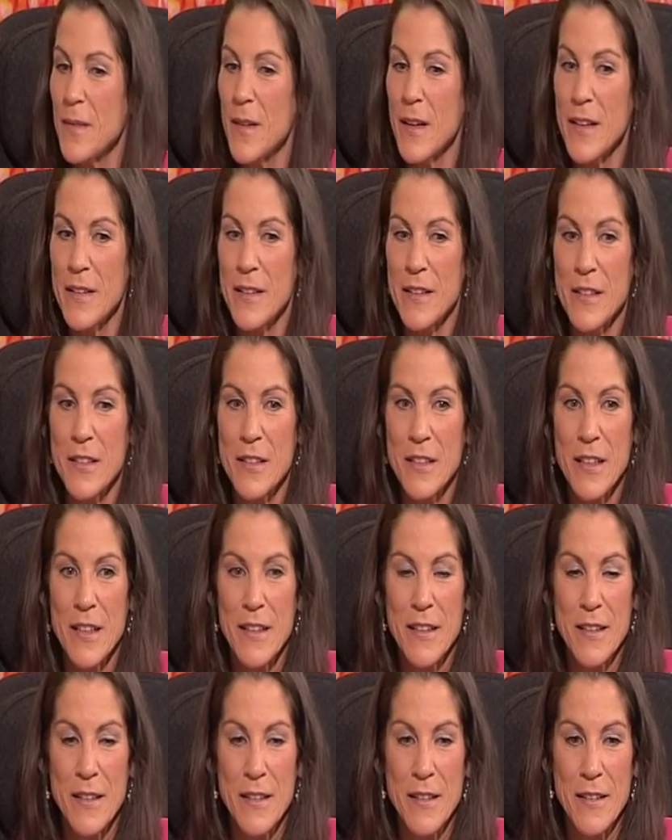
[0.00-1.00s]
in
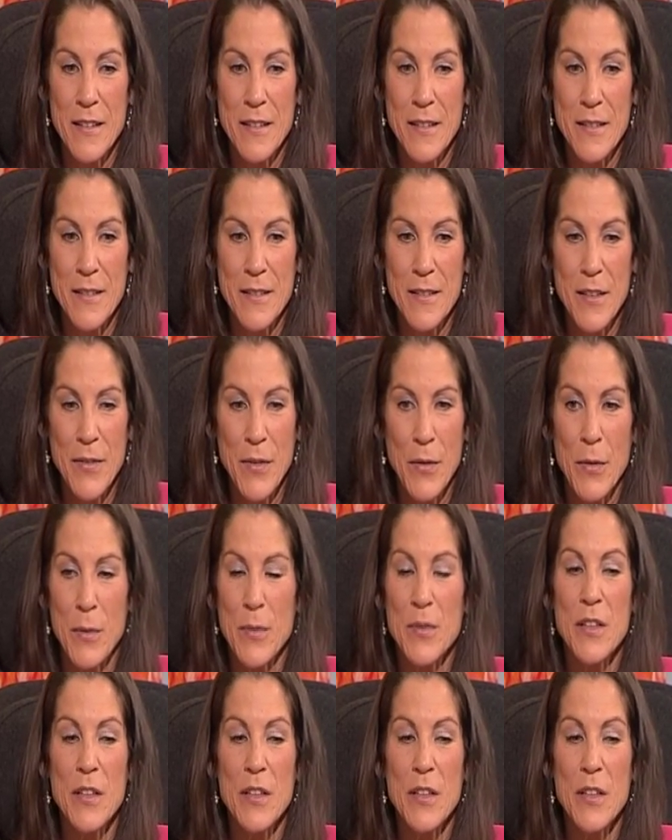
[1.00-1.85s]
the living room.